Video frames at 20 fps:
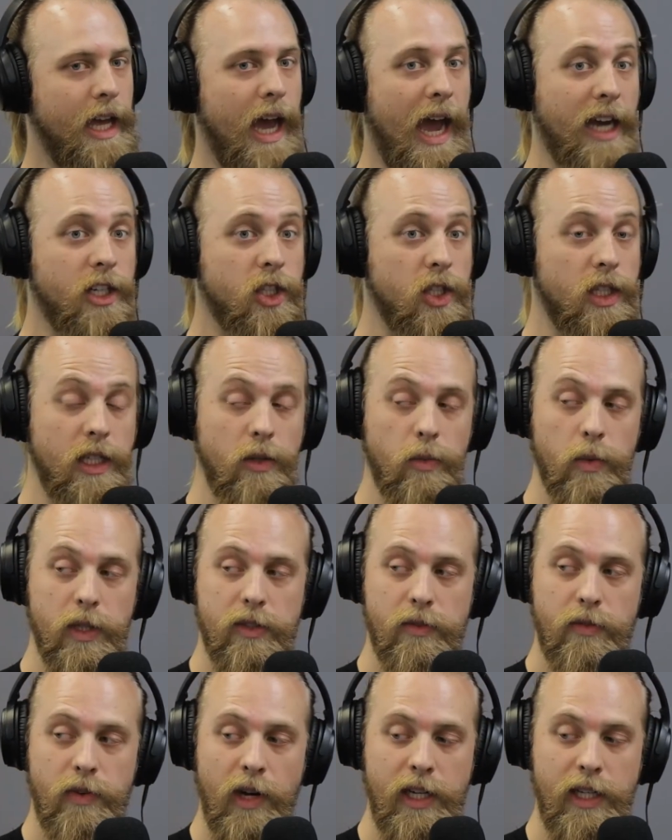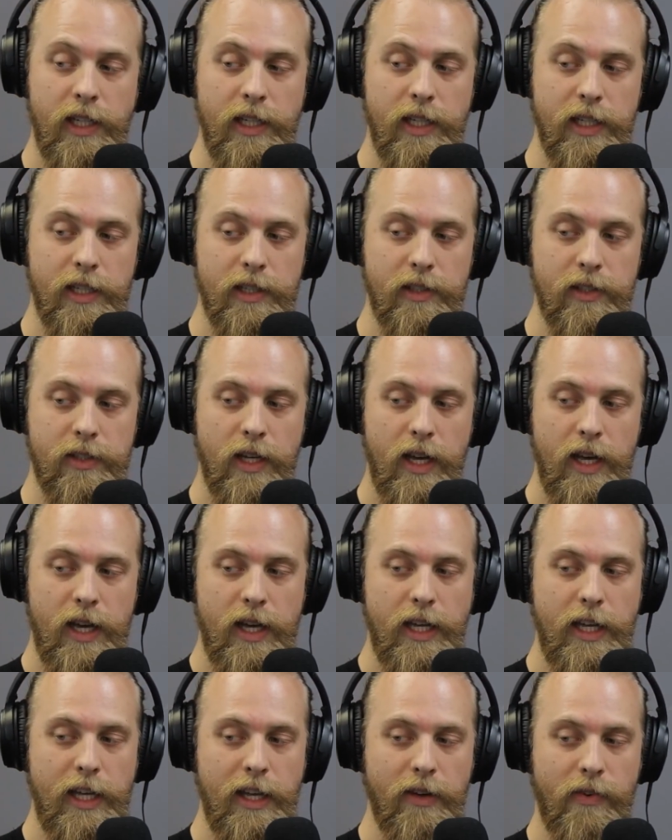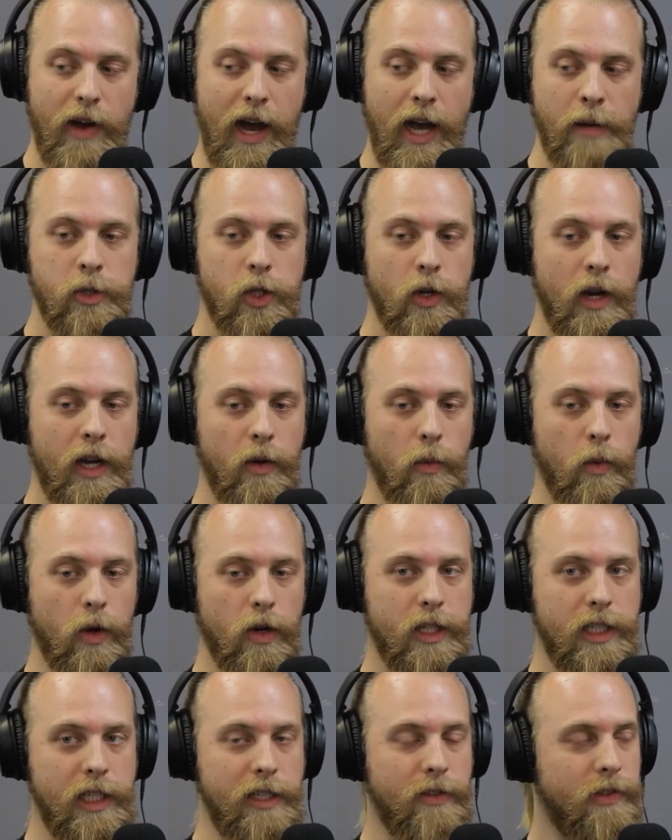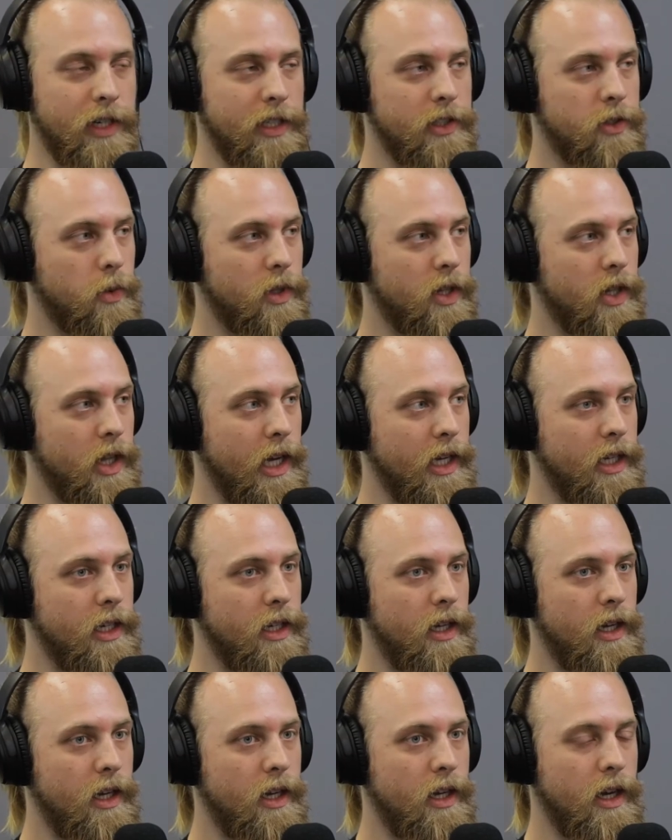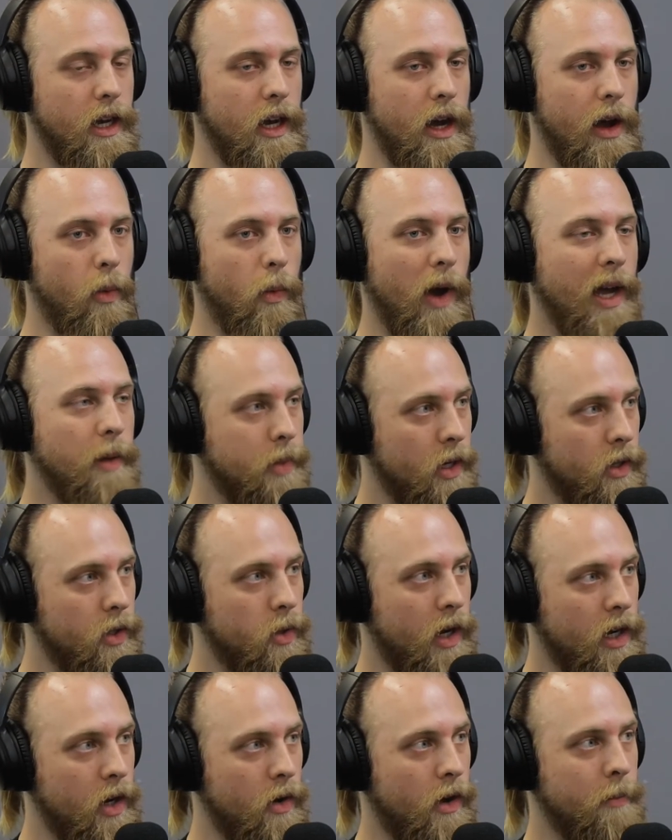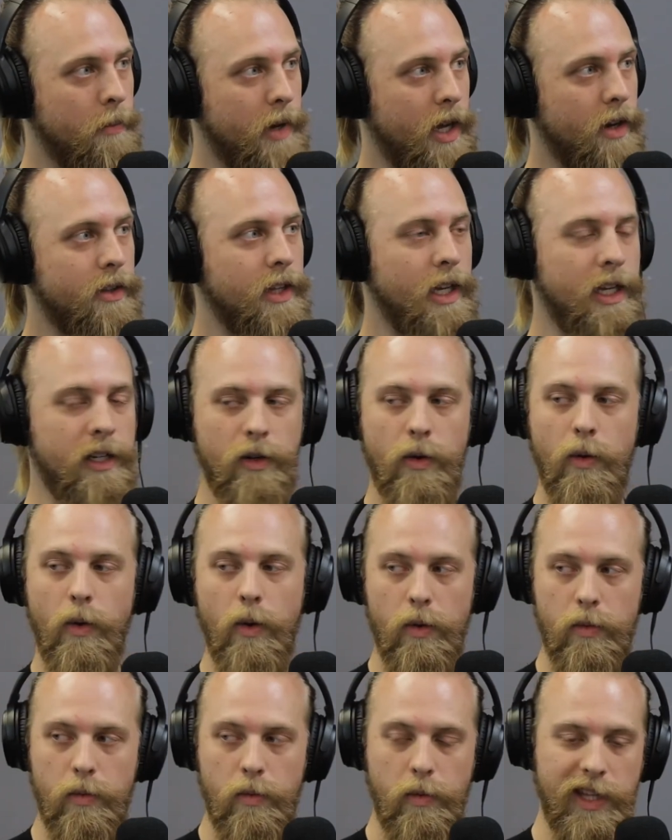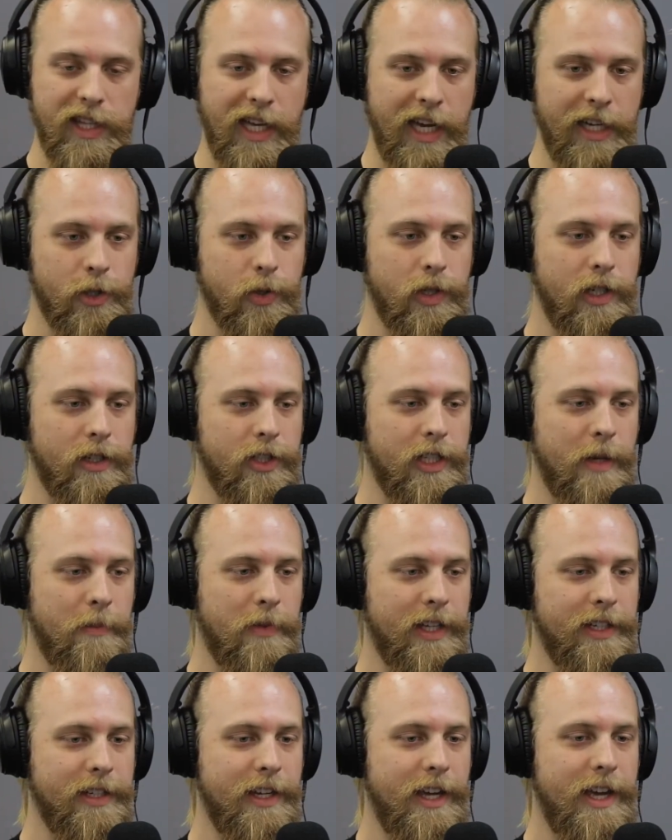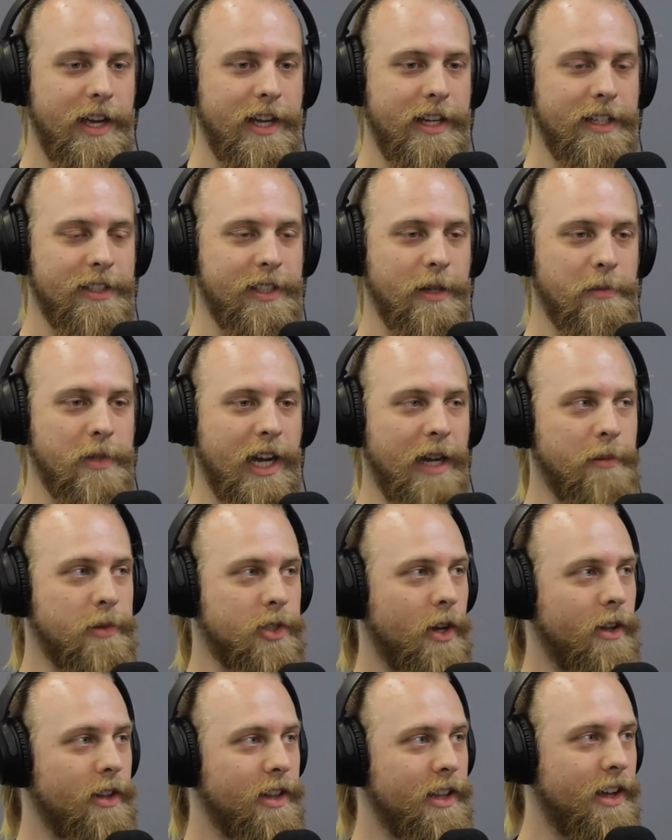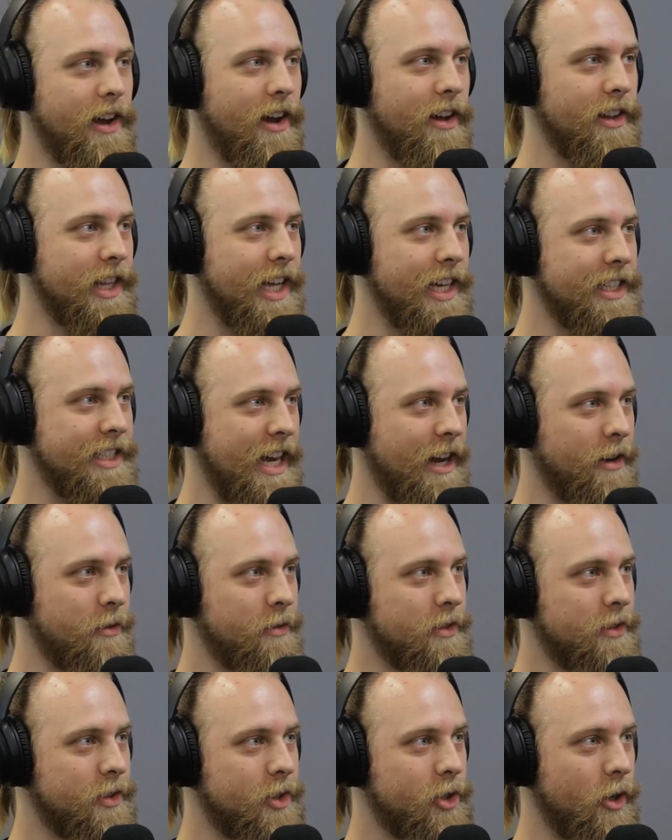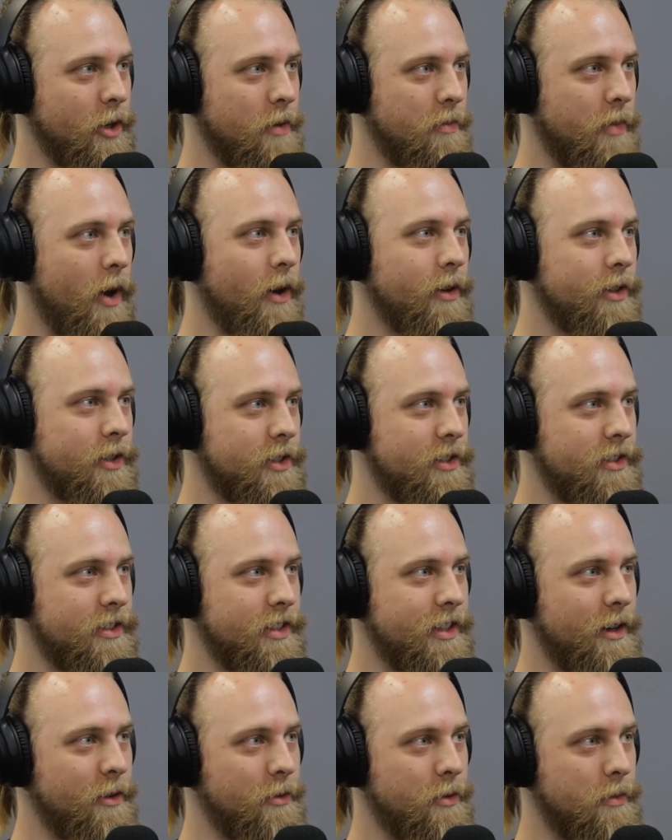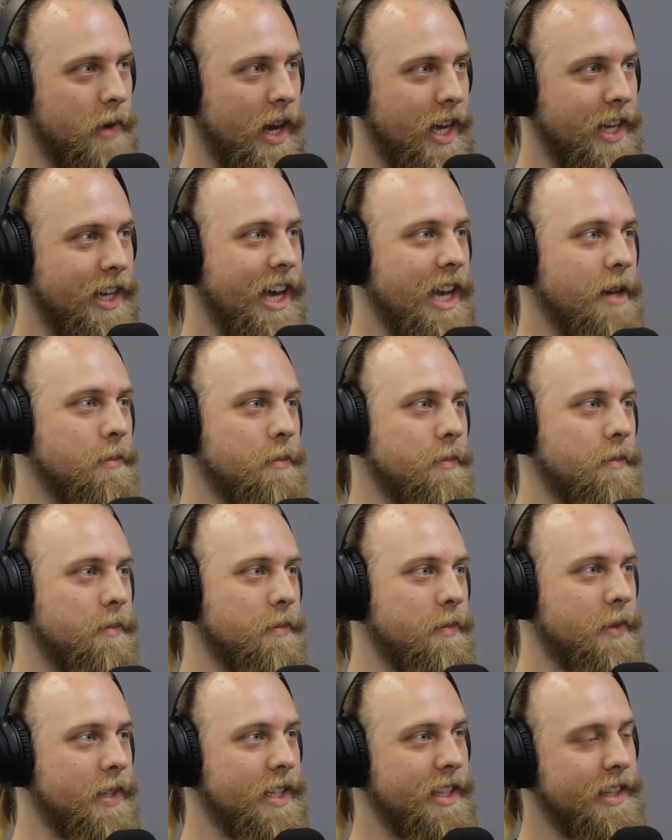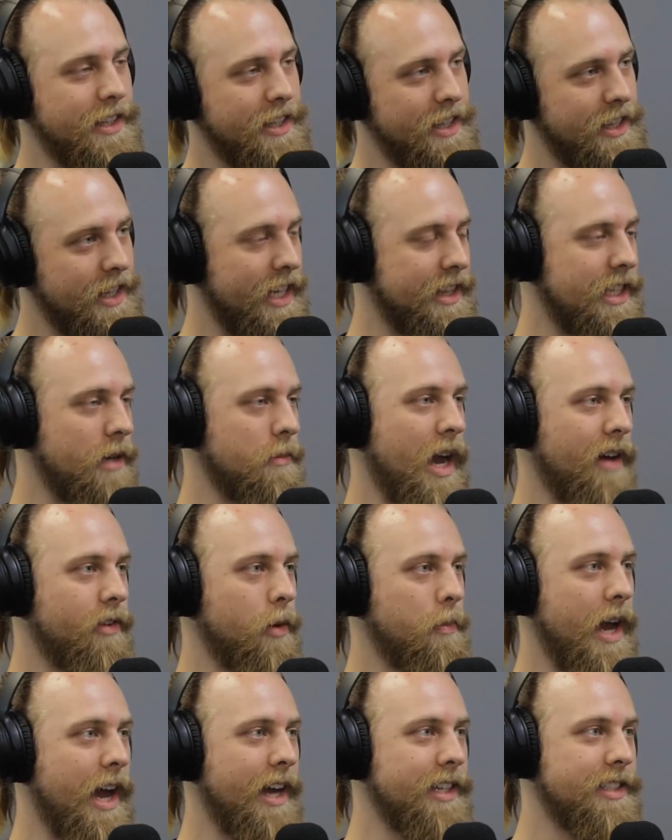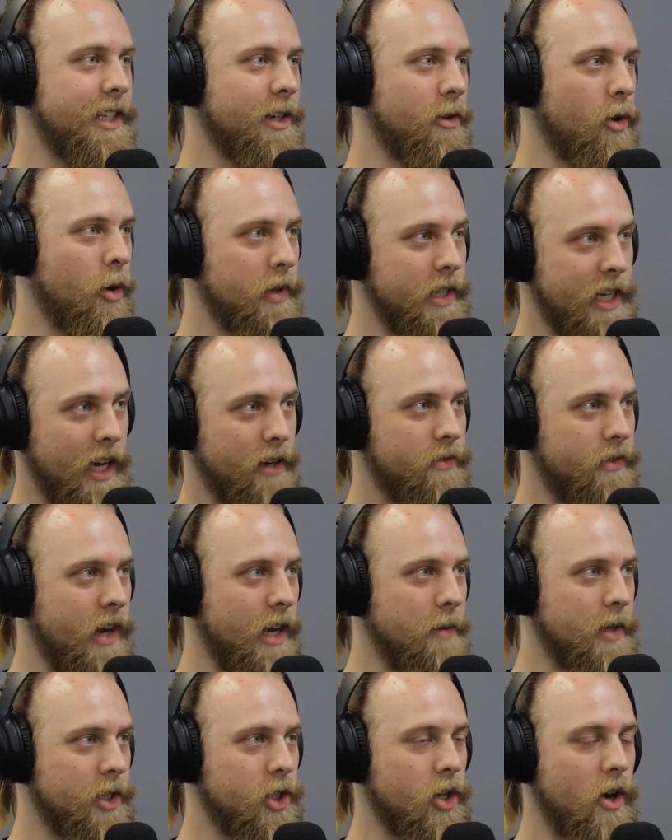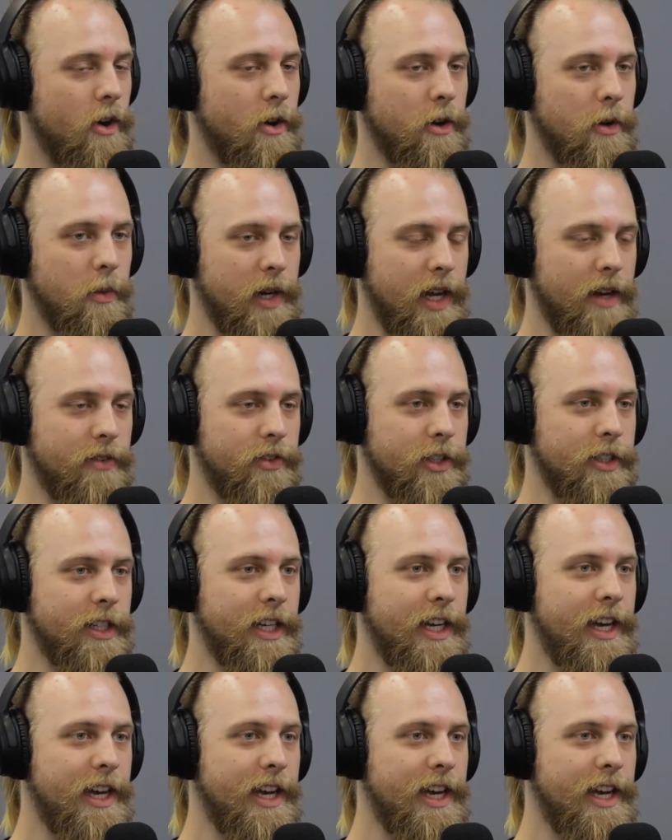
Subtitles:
Actually, what's funny is if I'm trying to work defense with like a white belt who I know I'm better than, or with Andrea or something, sometimes I'll let down certain parts of my game, let them have a pass that normally I'd fight much harder or whatever.